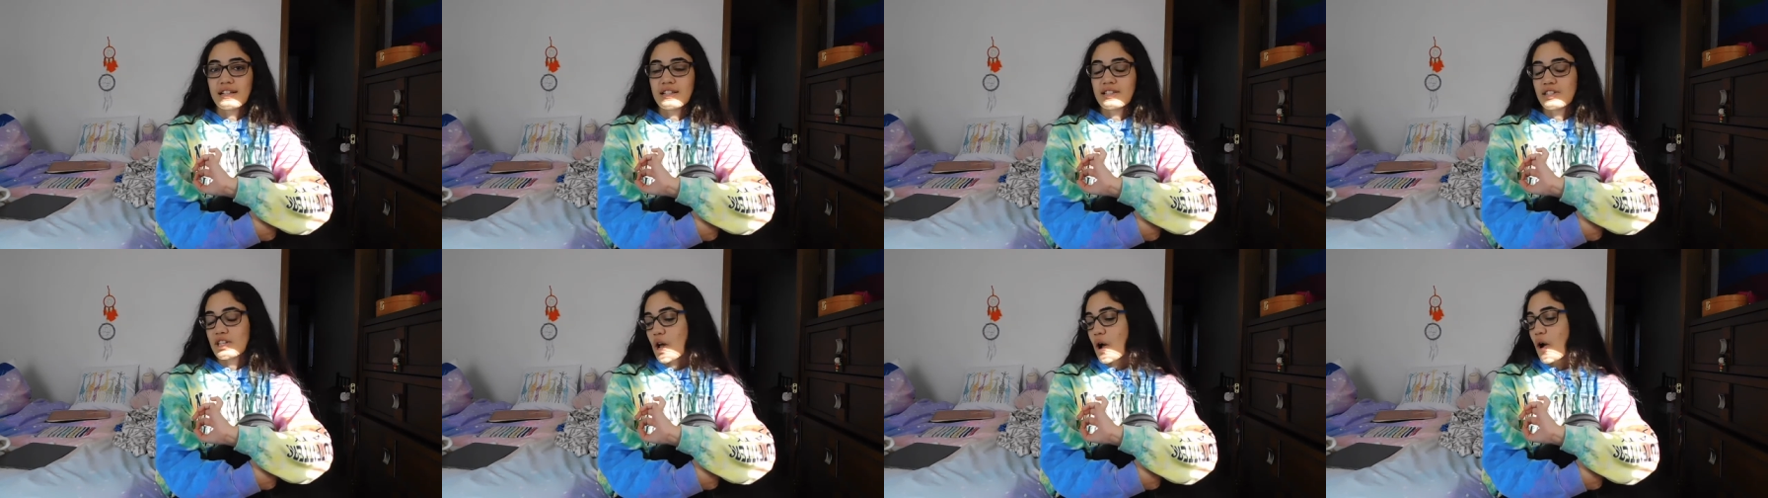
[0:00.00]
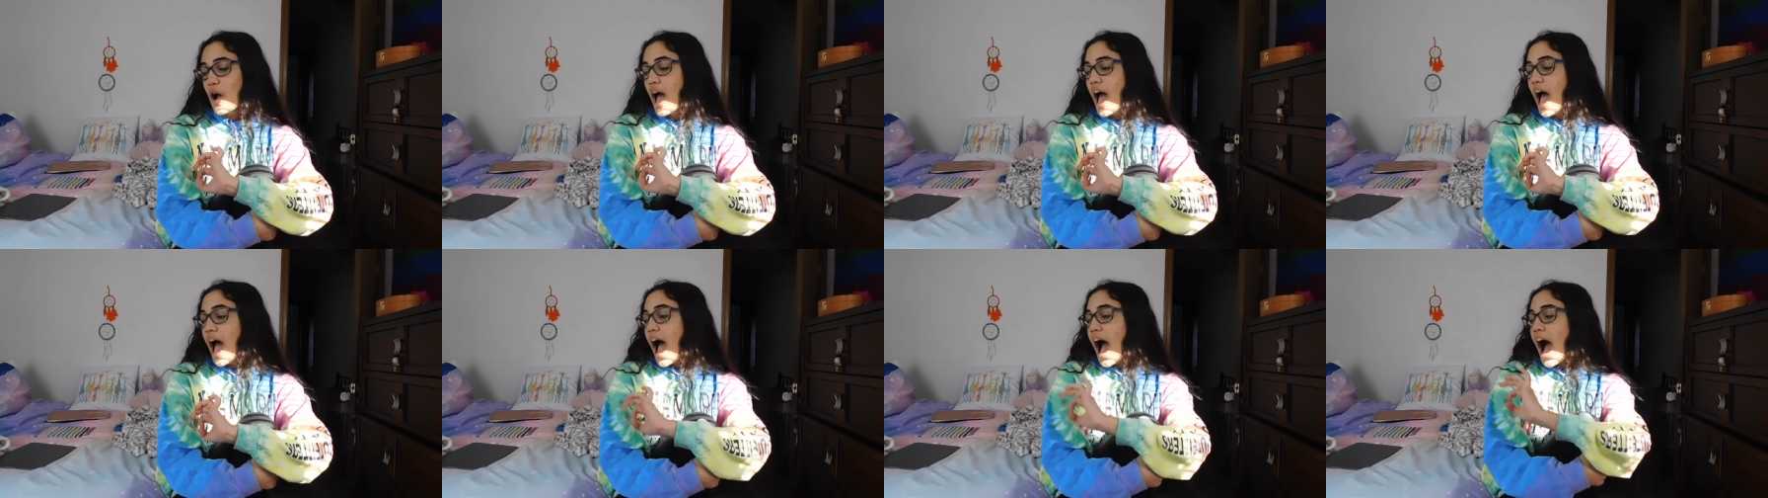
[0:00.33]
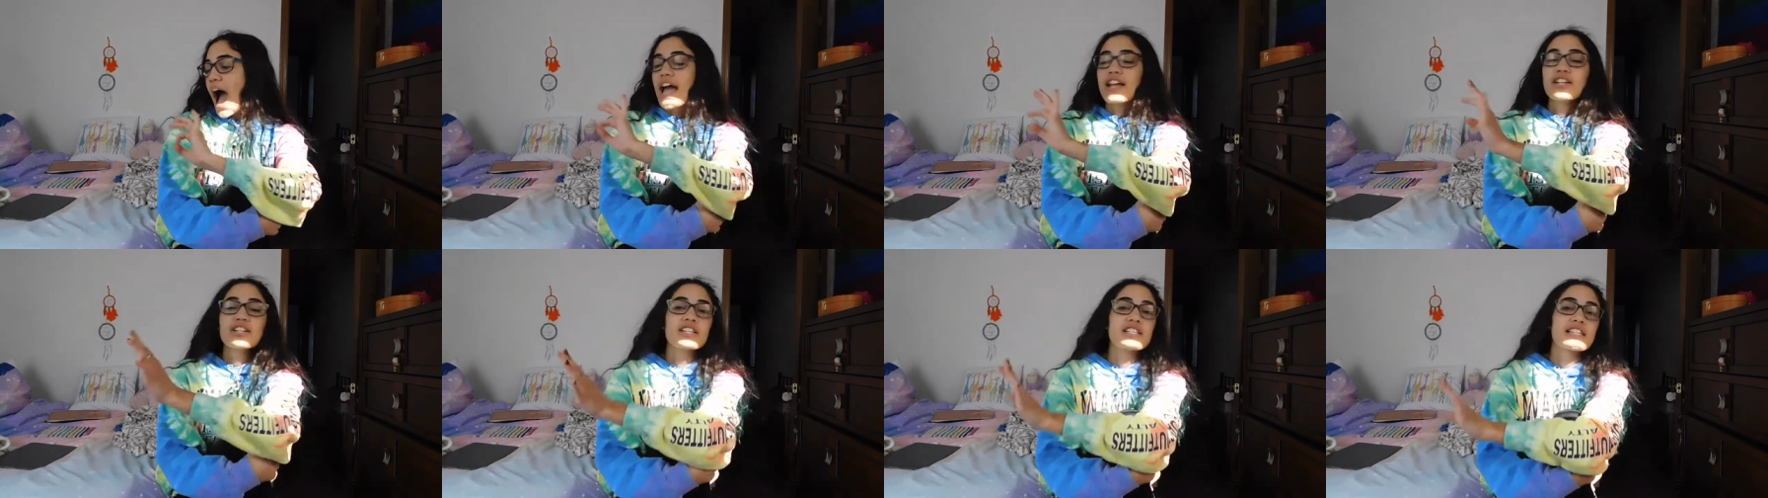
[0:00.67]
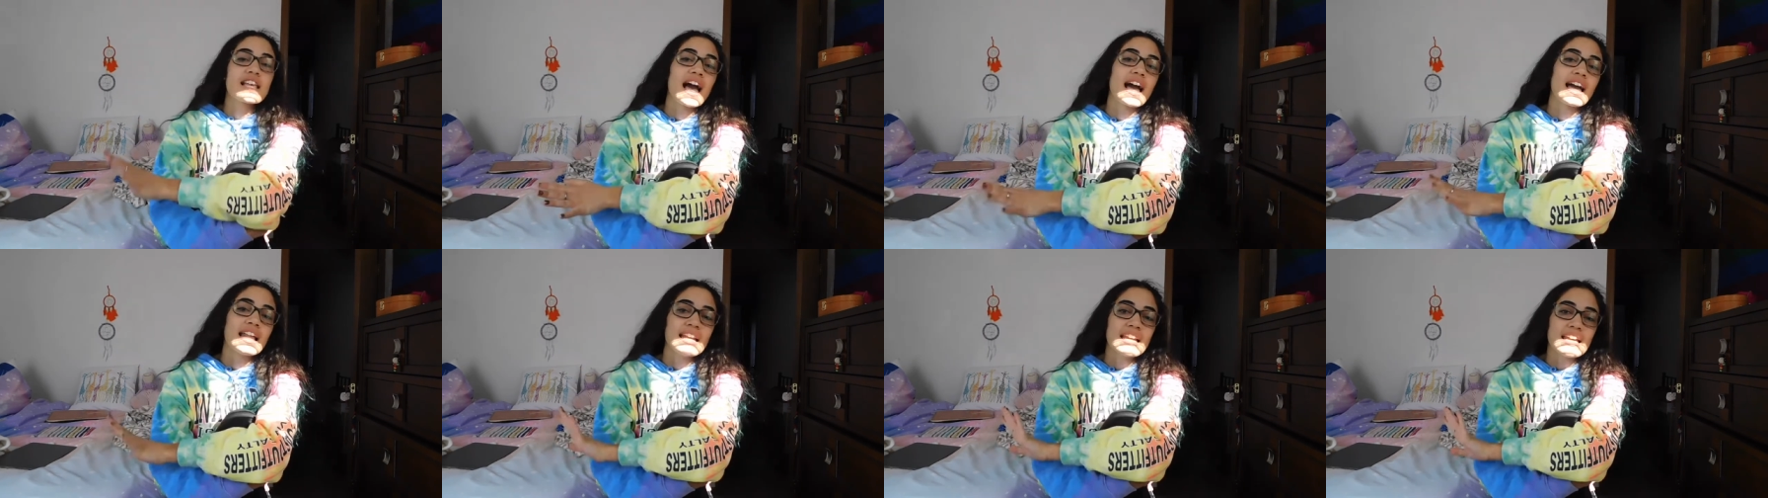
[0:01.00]
So, I
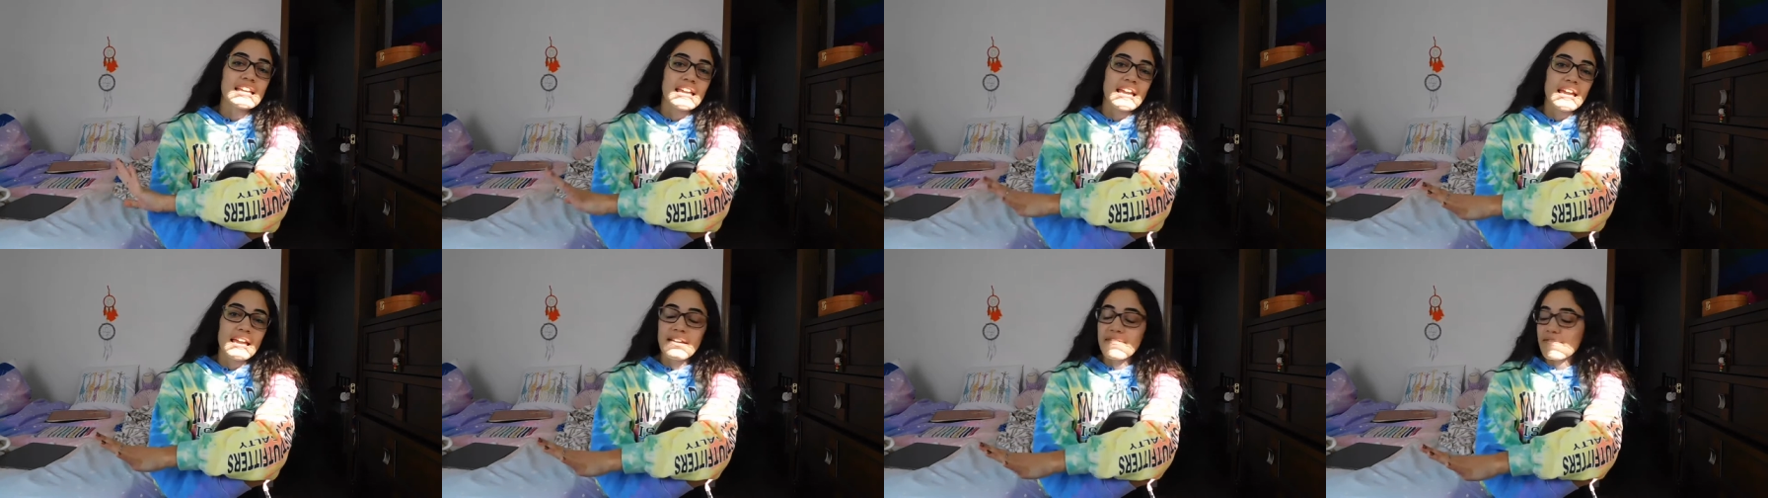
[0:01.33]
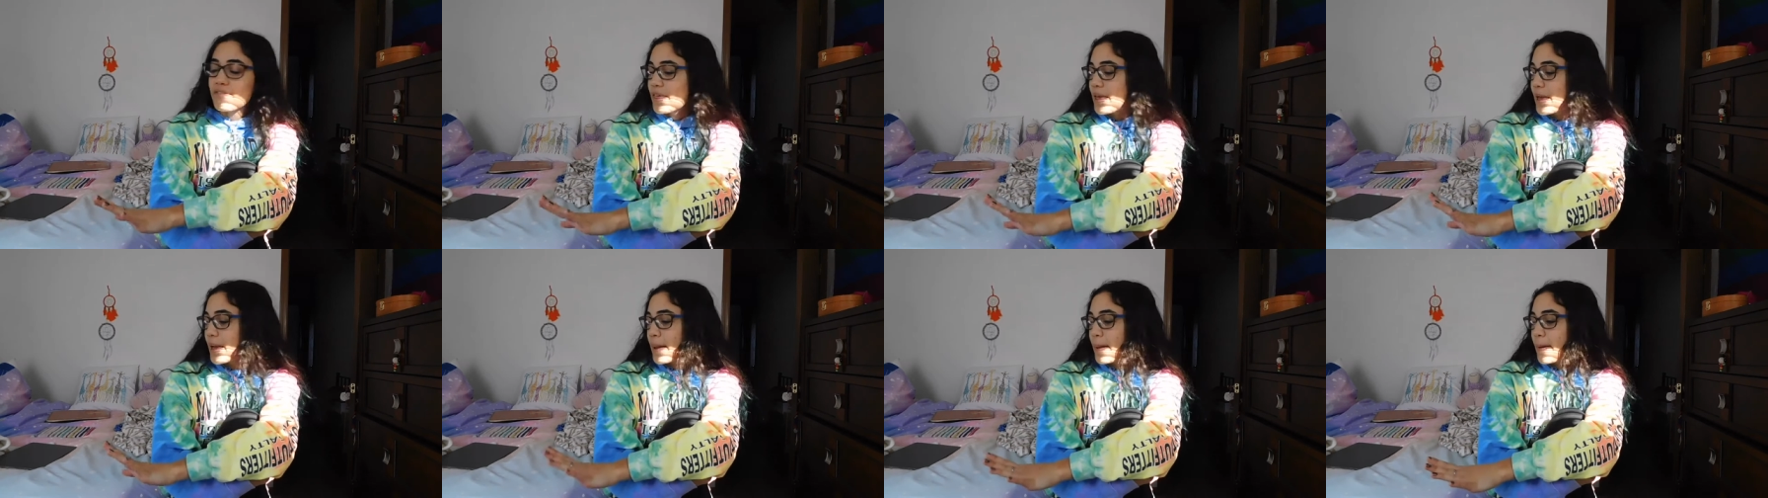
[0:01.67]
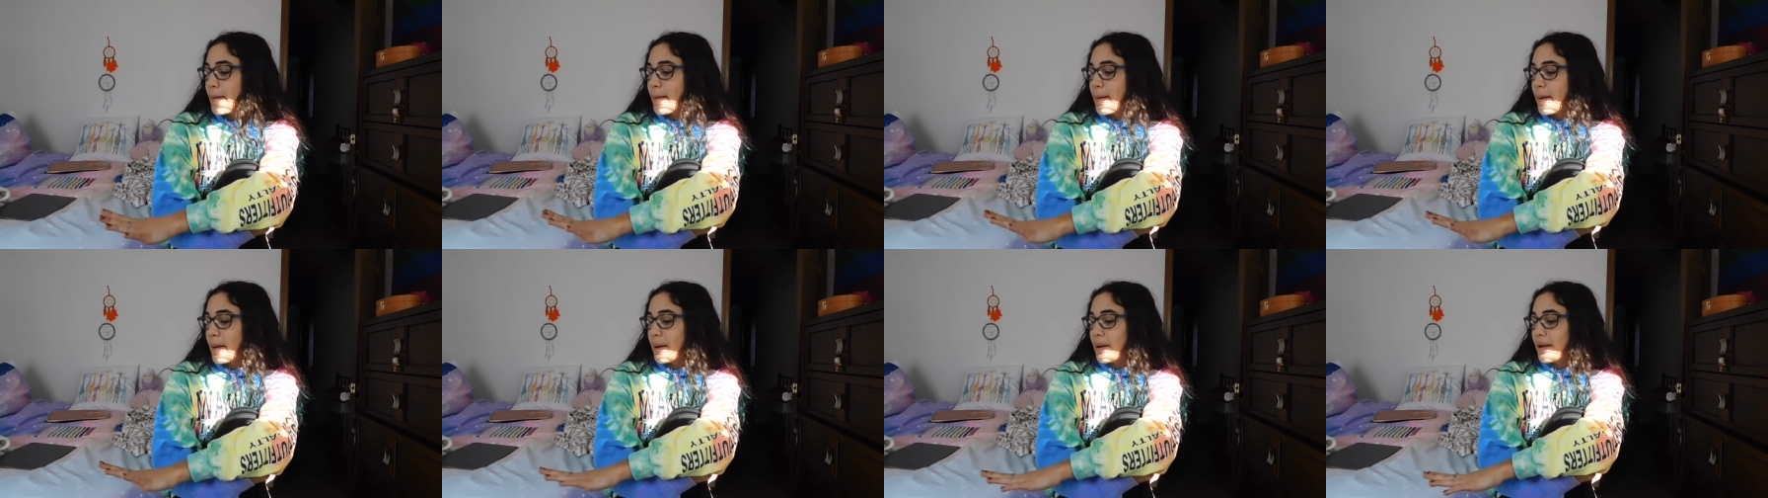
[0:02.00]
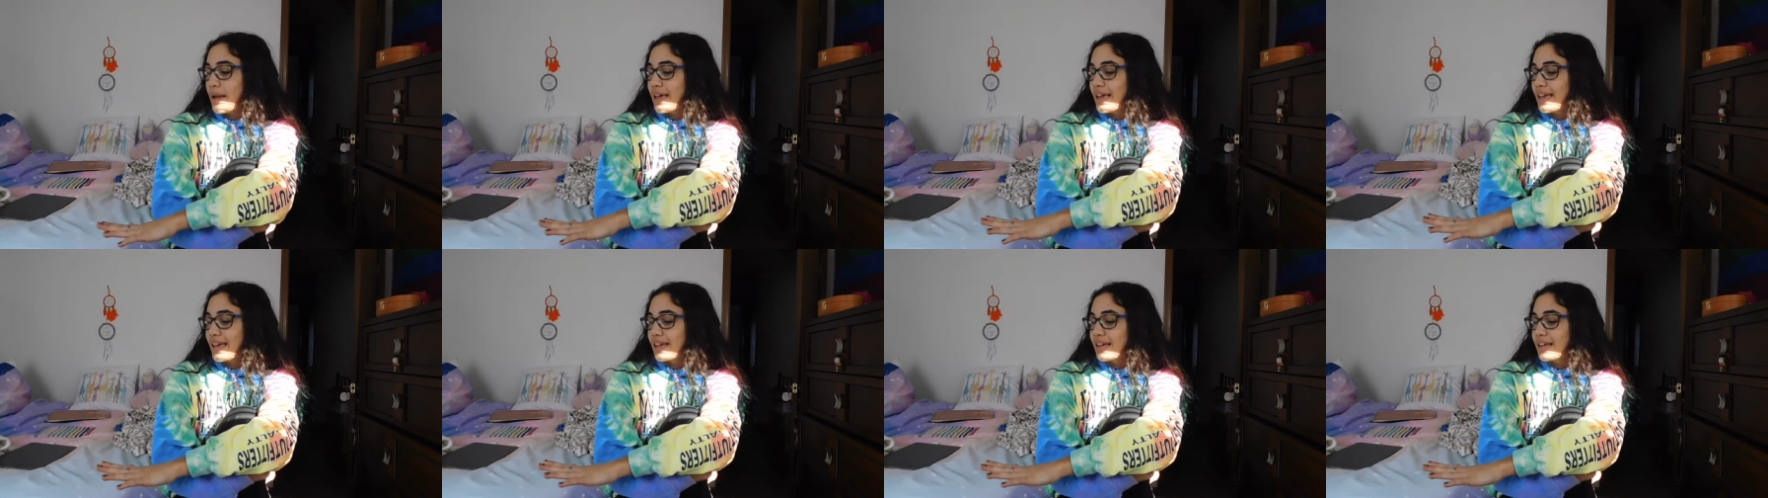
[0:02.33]
just kind
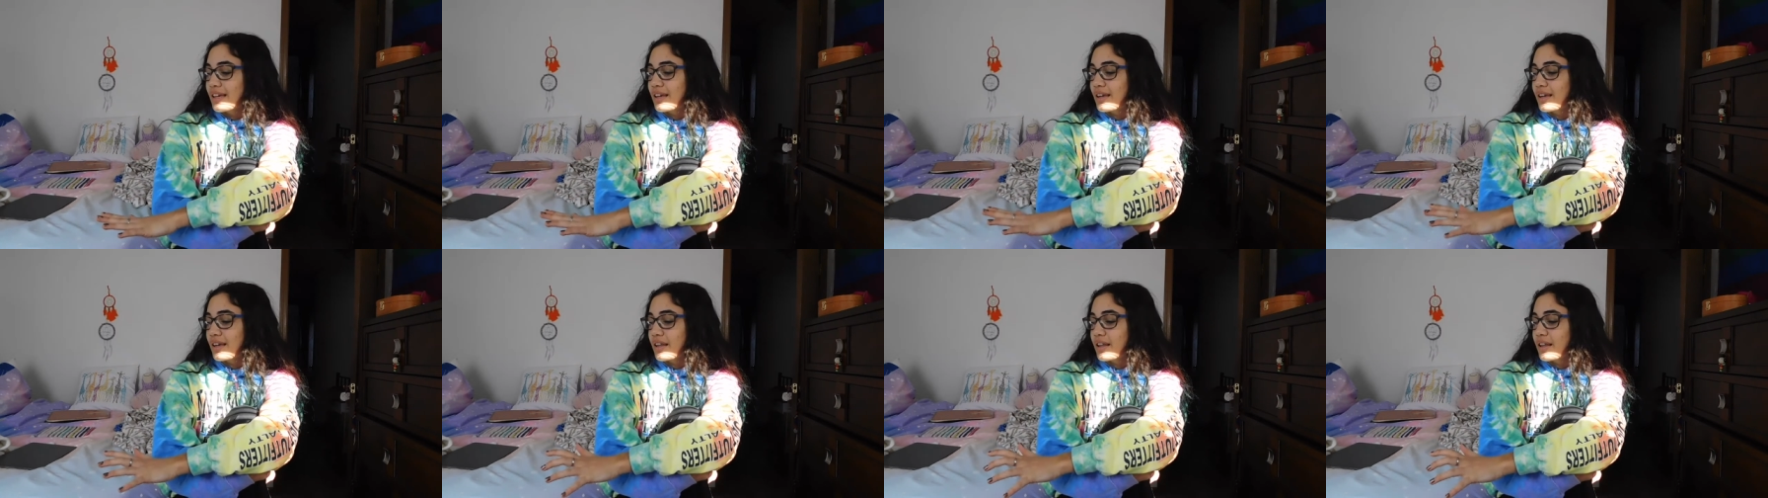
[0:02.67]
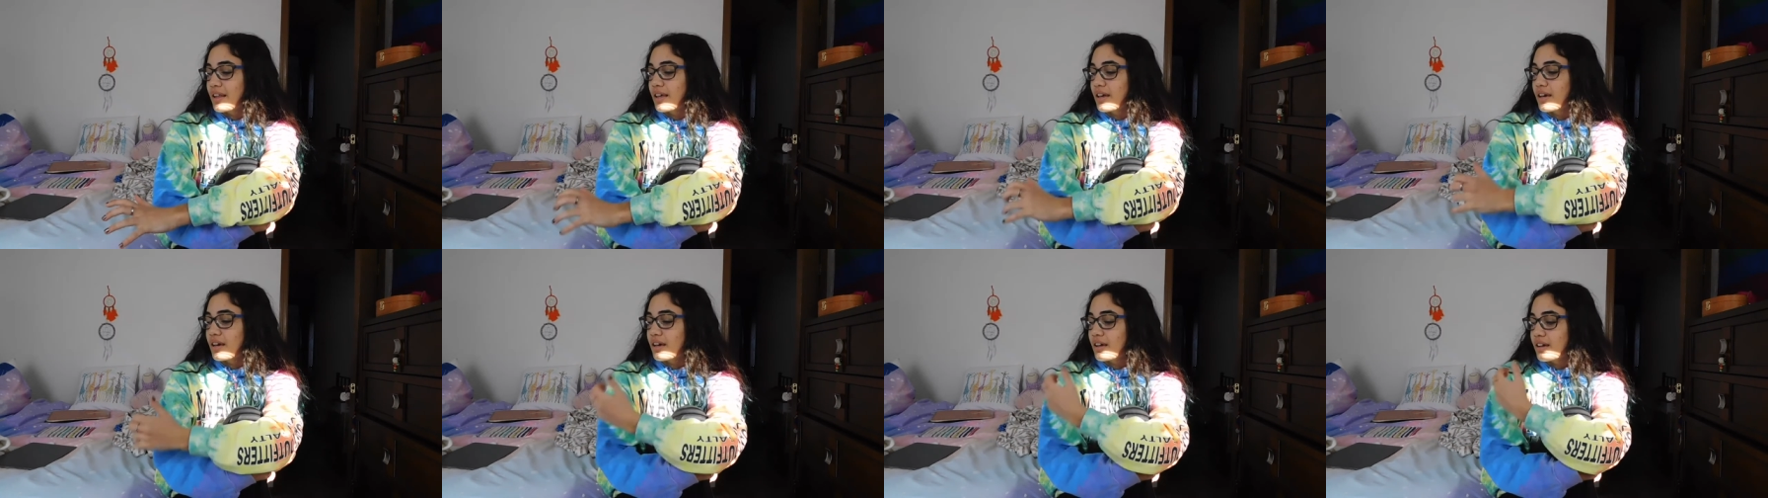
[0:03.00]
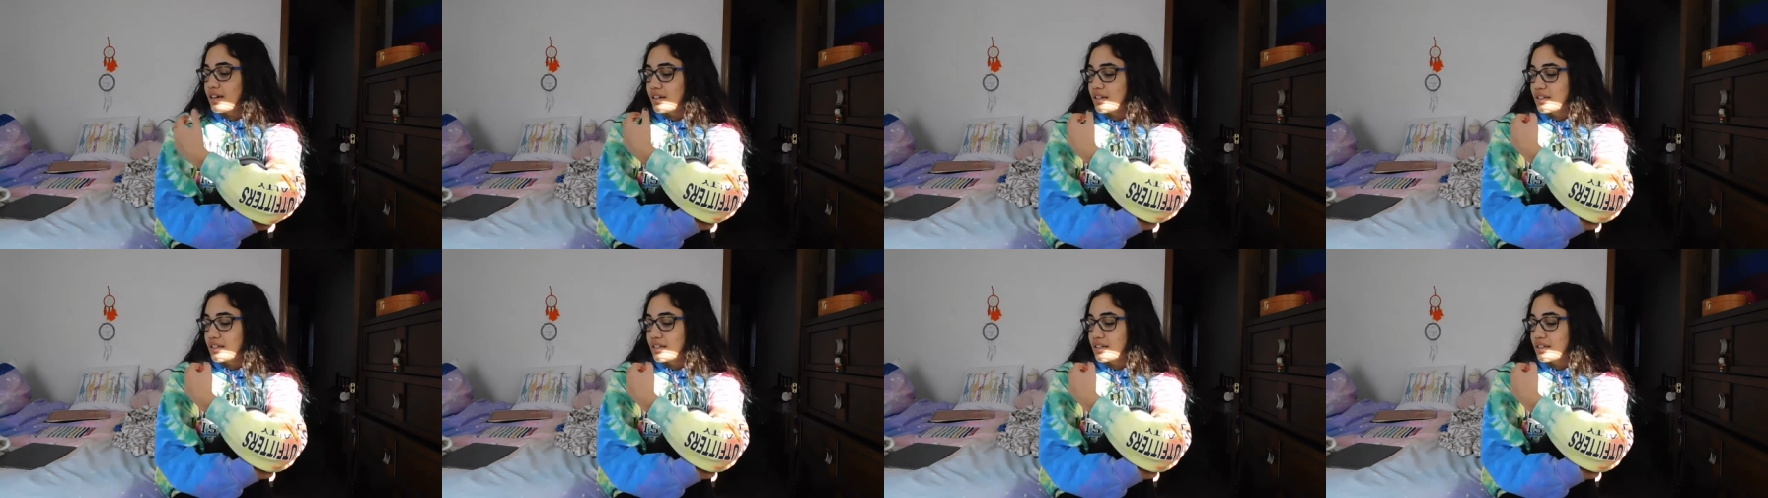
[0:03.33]
of gave them